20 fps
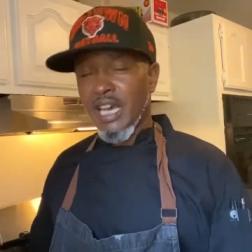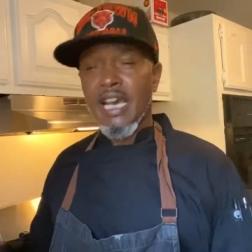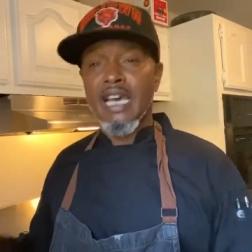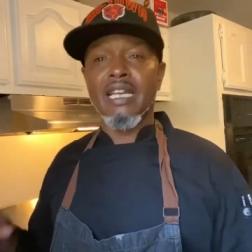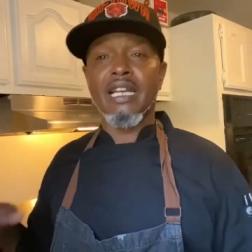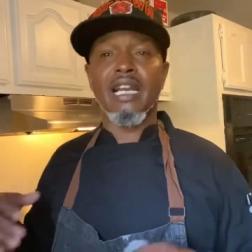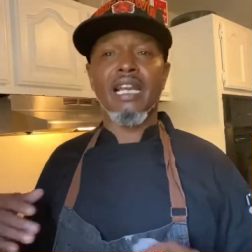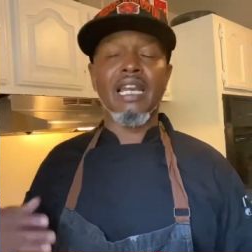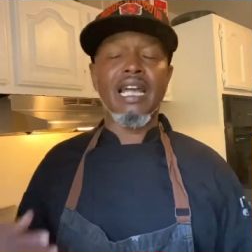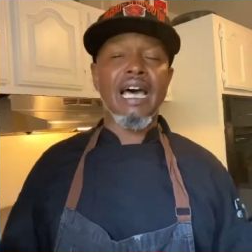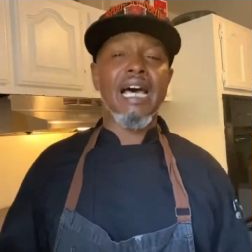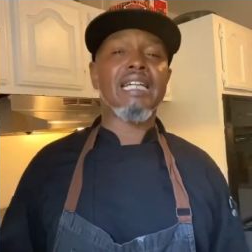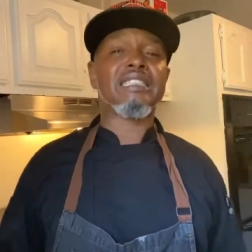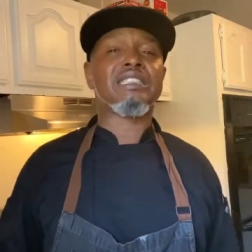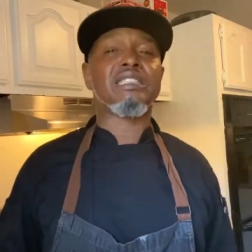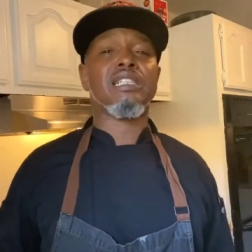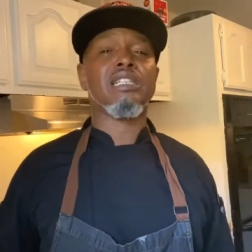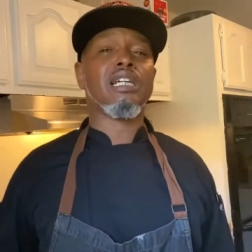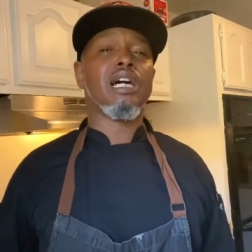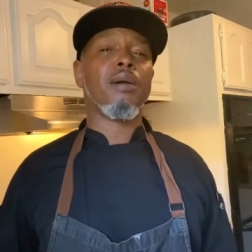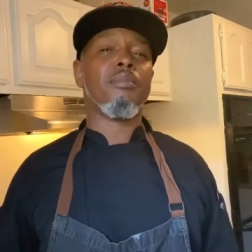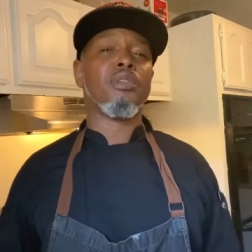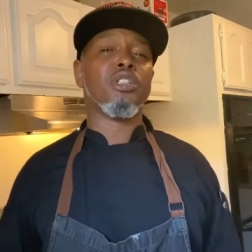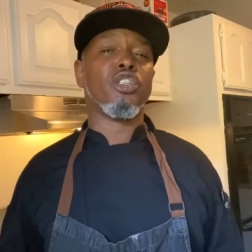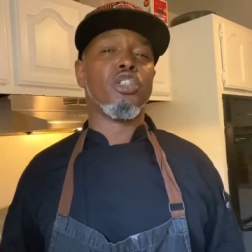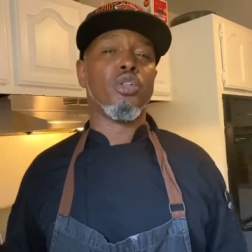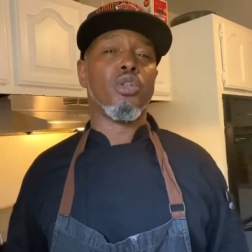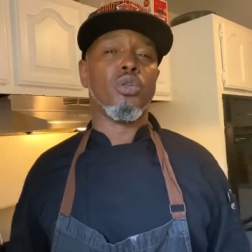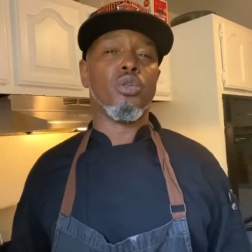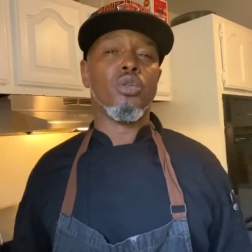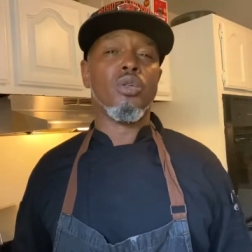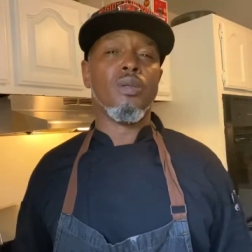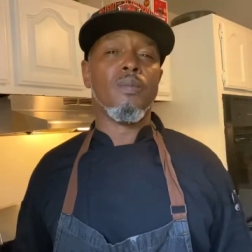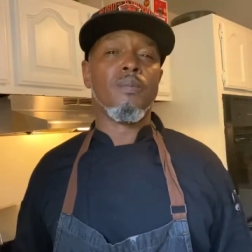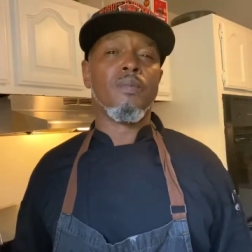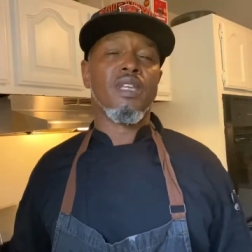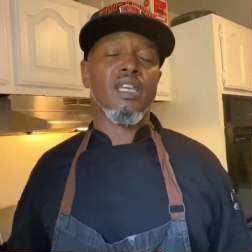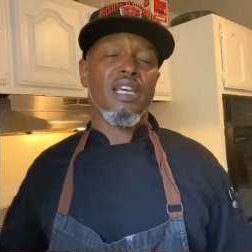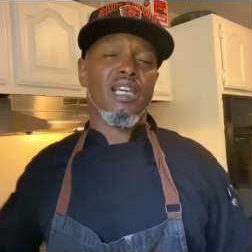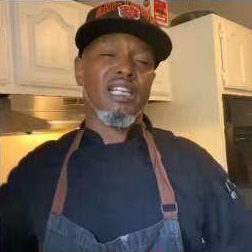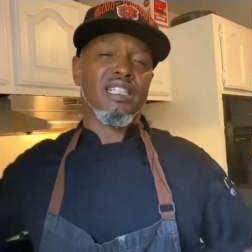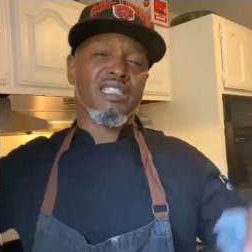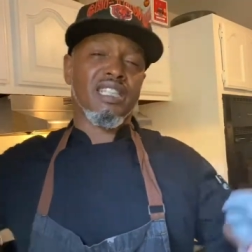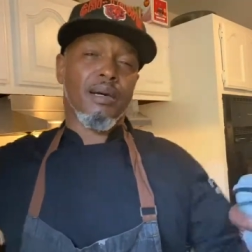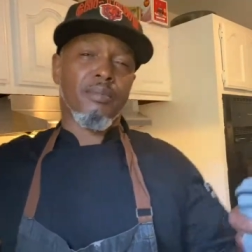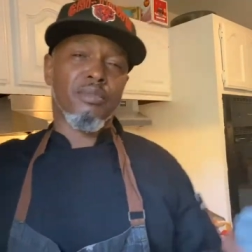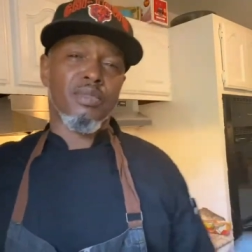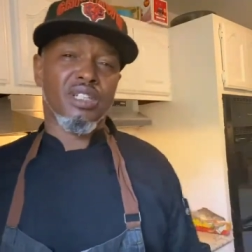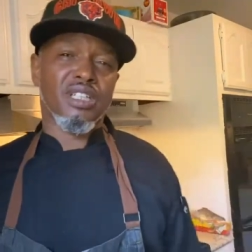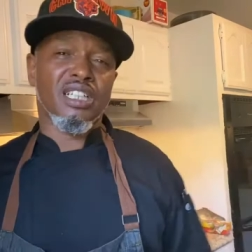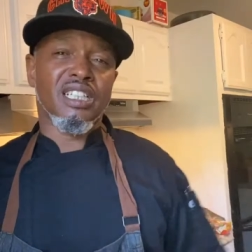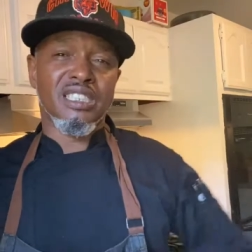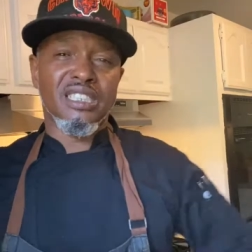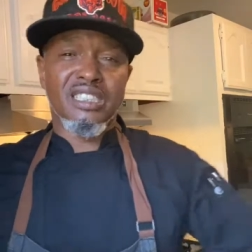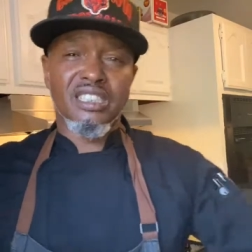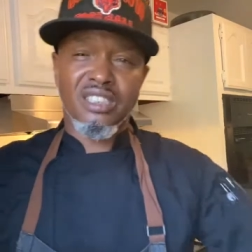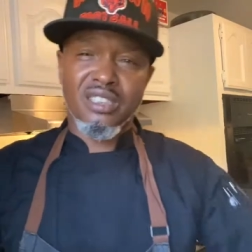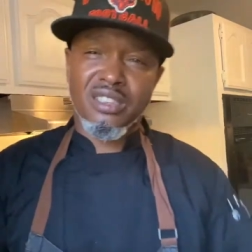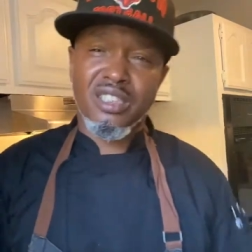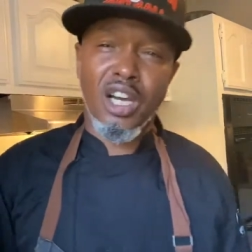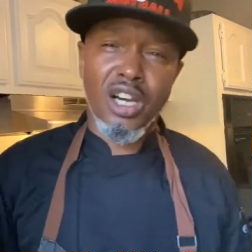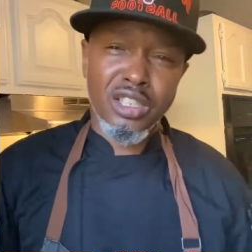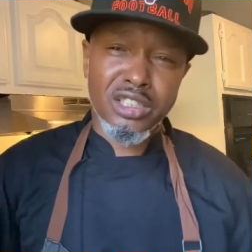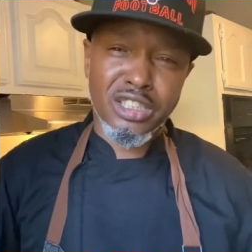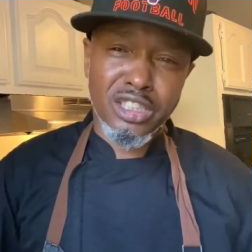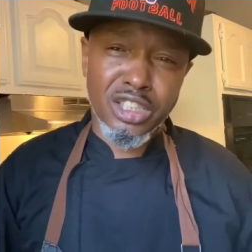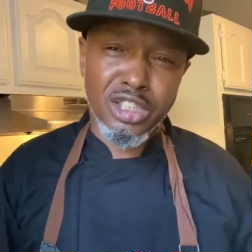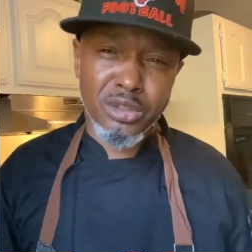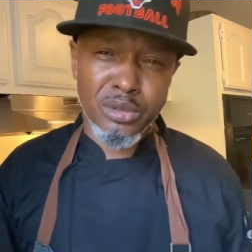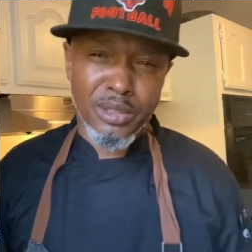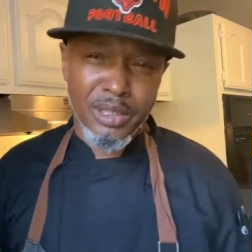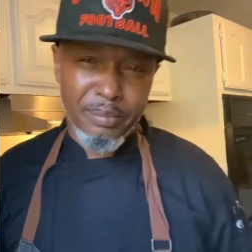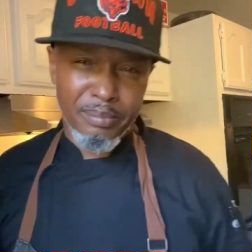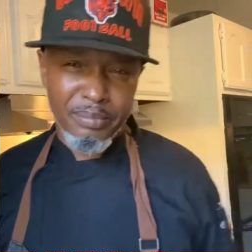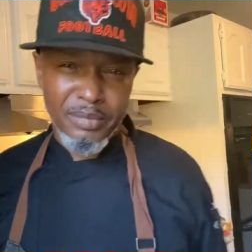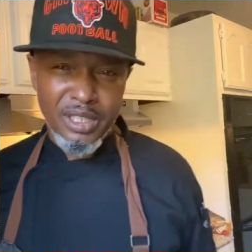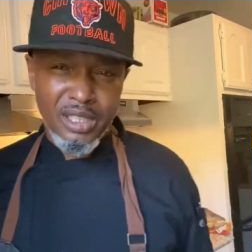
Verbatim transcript: And the last thing I'm gonna do is I'm gonna toss the shrimp,